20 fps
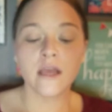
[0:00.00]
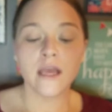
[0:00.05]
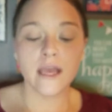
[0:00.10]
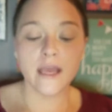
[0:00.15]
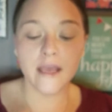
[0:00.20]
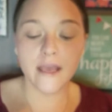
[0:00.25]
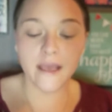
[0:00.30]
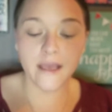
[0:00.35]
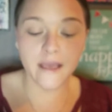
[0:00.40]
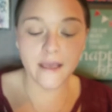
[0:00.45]

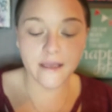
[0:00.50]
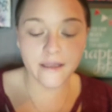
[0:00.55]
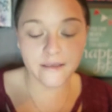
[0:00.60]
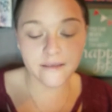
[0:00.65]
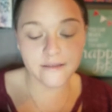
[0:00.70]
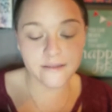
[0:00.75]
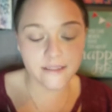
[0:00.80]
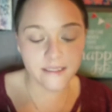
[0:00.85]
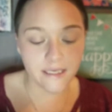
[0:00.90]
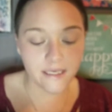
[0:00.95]

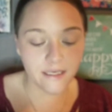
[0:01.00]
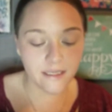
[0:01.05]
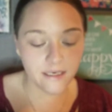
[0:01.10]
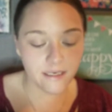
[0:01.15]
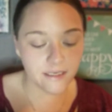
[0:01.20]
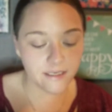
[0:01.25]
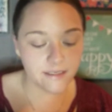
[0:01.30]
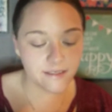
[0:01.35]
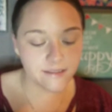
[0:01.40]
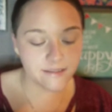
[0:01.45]
And it
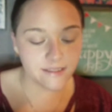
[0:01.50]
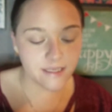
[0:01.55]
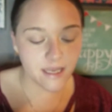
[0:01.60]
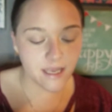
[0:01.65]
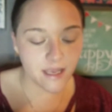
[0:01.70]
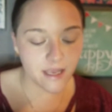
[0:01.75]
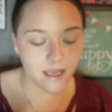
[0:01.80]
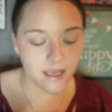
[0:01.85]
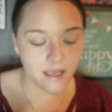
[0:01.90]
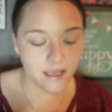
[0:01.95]
is
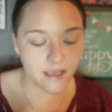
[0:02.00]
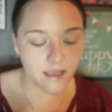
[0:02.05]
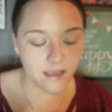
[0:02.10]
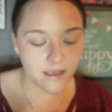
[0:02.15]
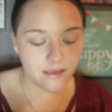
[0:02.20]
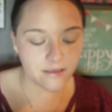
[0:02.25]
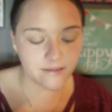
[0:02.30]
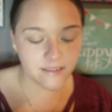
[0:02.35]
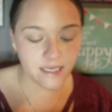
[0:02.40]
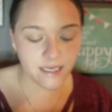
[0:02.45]

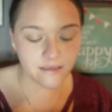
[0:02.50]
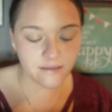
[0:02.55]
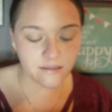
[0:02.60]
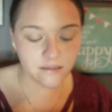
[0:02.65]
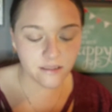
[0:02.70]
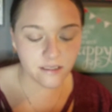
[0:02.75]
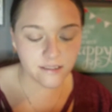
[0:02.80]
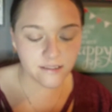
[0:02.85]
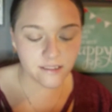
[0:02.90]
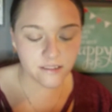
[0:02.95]
a
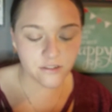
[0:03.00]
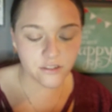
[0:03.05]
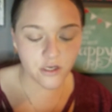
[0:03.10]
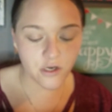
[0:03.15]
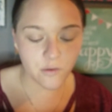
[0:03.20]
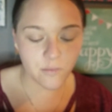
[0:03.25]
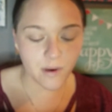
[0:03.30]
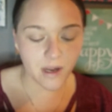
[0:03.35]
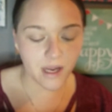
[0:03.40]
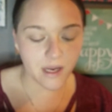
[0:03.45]
Tantalizing
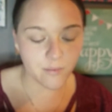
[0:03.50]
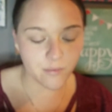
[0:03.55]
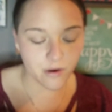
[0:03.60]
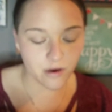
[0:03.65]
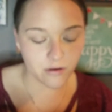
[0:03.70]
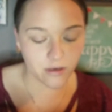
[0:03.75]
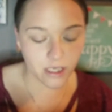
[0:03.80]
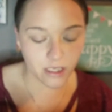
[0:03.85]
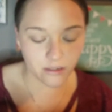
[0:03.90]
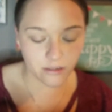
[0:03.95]
Taupe
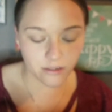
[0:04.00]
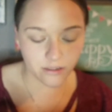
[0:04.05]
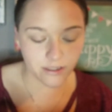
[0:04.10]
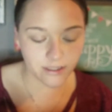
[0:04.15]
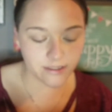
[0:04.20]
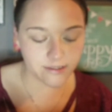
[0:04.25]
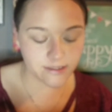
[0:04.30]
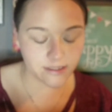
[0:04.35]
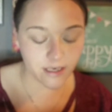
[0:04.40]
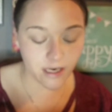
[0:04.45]
eyebrow color.
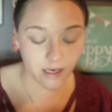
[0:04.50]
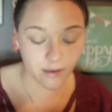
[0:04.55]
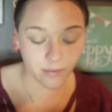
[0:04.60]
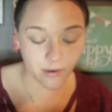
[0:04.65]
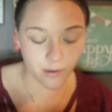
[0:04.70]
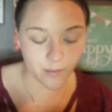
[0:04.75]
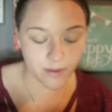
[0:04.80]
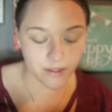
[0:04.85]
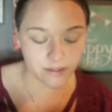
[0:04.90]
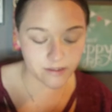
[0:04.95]
It's an
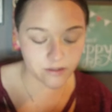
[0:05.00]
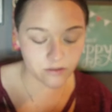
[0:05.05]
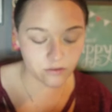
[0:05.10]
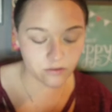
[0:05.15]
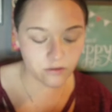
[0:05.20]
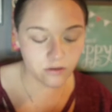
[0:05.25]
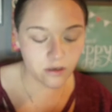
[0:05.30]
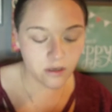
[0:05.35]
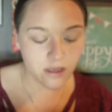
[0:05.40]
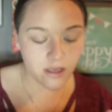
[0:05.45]
eyebrow
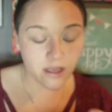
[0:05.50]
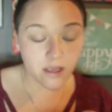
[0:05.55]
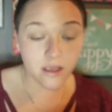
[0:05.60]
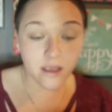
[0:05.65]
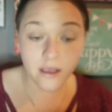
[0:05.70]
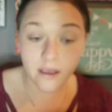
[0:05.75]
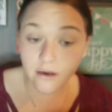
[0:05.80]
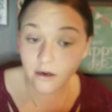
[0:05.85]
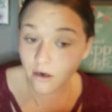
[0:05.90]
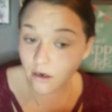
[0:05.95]
pencil.
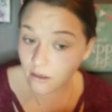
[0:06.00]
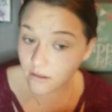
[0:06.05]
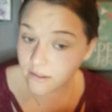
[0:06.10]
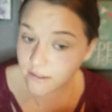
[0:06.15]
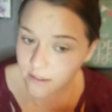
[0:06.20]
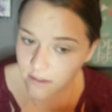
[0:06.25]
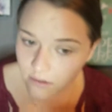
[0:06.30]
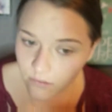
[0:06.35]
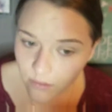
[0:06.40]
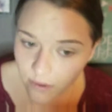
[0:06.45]
And
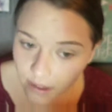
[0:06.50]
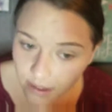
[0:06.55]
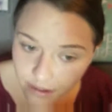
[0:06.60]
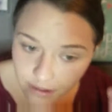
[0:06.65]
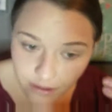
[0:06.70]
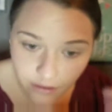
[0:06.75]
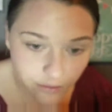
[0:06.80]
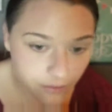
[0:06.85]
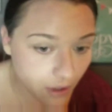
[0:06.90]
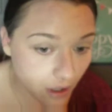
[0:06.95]
honestly, what I
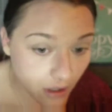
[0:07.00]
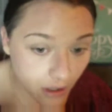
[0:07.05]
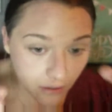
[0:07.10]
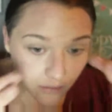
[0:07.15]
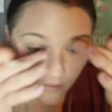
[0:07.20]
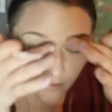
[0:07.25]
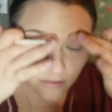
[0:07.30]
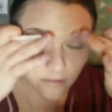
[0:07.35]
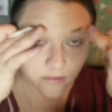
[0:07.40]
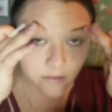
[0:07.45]
do,
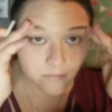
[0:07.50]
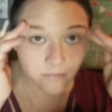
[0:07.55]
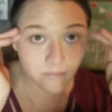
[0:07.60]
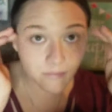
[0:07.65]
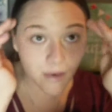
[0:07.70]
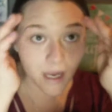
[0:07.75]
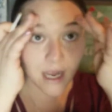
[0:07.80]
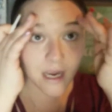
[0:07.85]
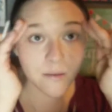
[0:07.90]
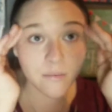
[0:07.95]

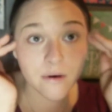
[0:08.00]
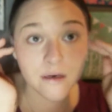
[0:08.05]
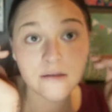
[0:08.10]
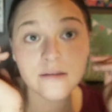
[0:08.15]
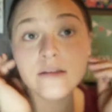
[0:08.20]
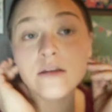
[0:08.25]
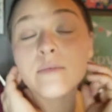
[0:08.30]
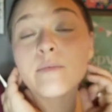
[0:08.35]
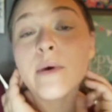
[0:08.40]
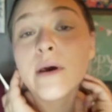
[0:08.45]
my
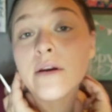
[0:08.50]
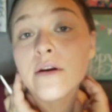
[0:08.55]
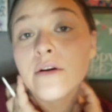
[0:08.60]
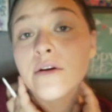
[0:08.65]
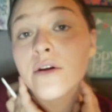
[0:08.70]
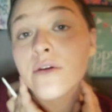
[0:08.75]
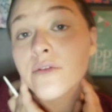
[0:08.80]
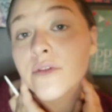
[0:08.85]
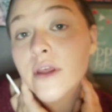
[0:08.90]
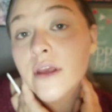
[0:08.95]
eyebrows look better,
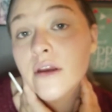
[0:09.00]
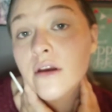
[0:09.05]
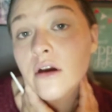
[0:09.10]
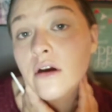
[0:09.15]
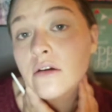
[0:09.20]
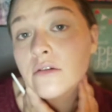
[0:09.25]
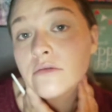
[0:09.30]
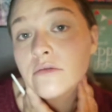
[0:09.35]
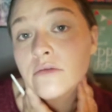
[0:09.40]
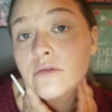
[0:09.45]
don't they,
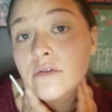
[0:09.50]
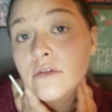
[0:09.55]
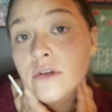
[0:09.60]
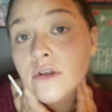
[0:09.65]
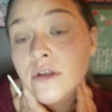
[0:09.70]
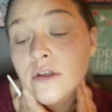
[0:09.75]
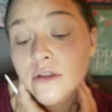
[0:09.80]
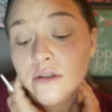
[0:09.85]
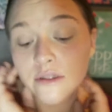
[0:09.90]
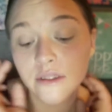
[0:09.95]
y'all?
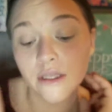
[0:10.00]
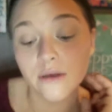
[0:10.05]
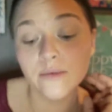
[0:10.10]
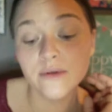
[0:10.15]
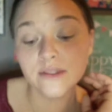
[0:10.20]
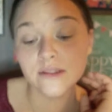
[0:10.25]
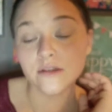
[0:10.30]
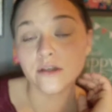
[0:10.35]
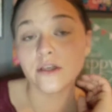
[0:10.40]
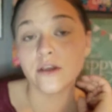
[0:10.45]
They
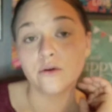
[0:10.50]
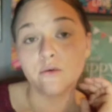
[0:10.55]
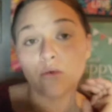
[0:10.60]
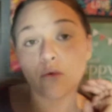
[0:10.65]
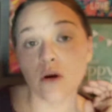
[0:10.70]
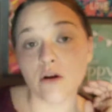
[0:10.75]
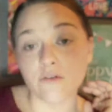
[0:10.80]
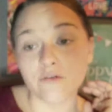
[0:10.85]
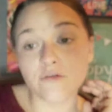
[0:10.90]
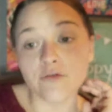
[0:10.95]
was looking
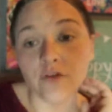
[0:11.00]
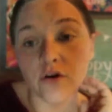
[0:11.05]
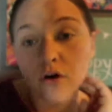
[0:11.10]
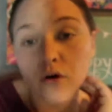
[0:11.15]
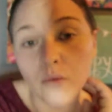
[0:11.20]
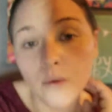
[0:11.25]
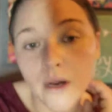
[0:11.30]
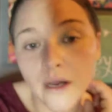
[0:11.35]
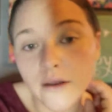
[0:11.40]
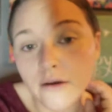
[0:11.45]
rough for a
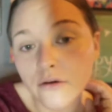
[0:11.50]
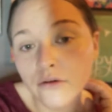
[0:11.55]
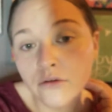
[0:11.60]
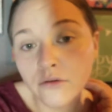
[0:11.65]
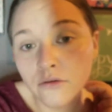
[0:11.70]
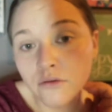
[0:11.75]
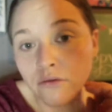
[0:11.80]
while.